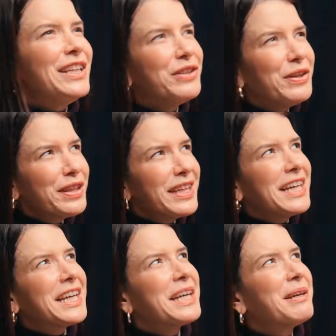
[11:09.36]
And do you
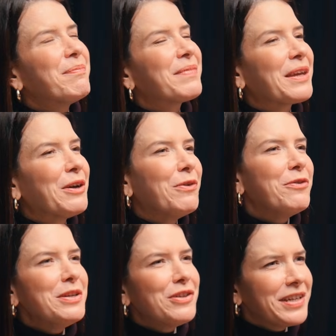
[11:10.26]
think,
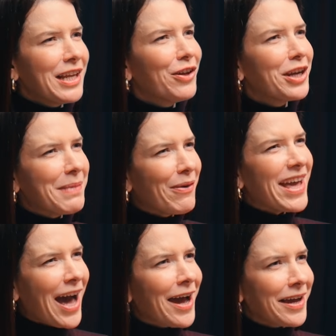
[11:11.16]
we've been talking a lot about
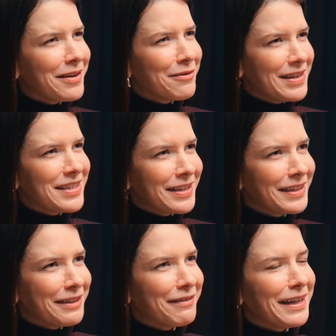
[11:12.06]
AI
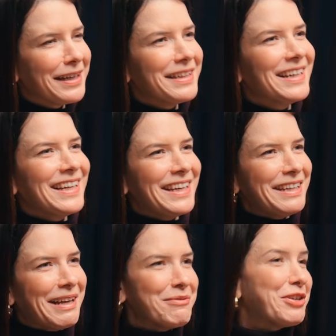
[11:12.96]
recently, right?
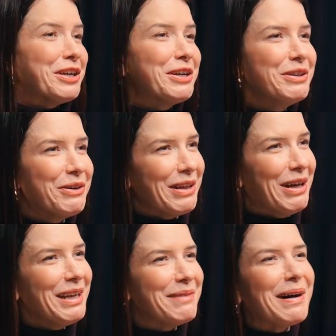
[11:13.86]
And I'm sure you know a
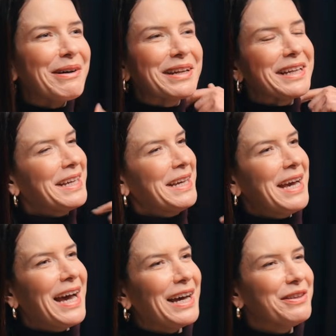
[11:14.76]
lot about it.
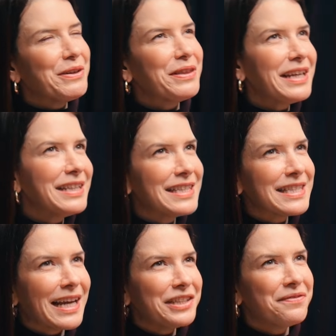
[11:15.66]
Do you think
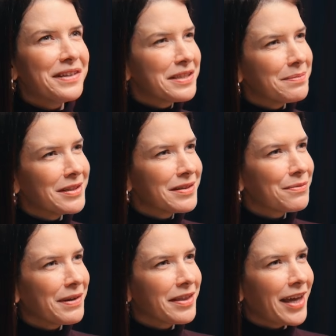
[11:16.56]
these
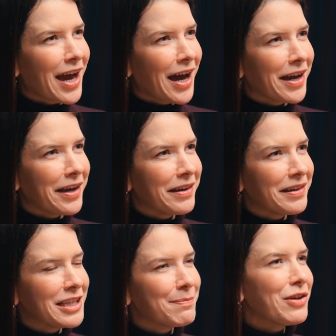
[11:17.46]
advancements with
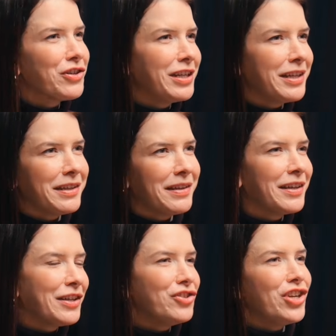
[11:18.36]
AI, especially
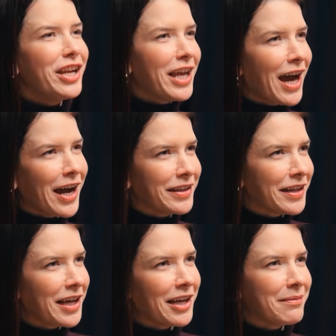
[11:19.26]
Gen AI
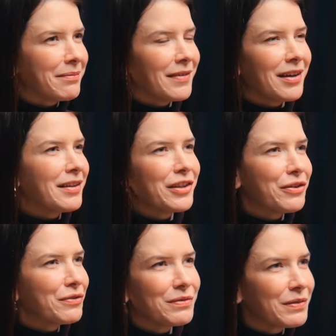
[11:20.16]
that came, I don't
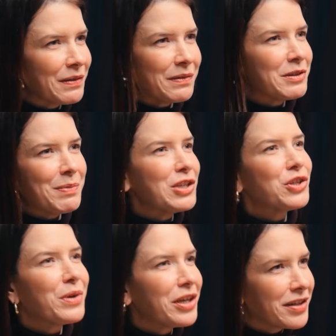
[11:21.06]
know, it's been
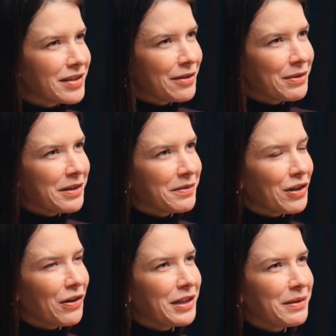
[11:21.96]
2 years that we are
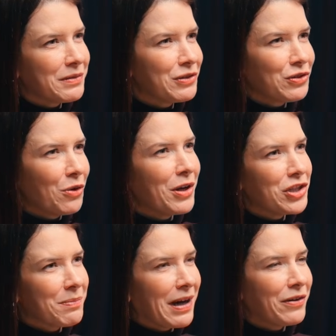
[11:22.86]
talking so
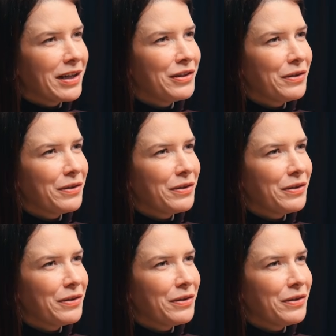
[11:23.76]
much about it.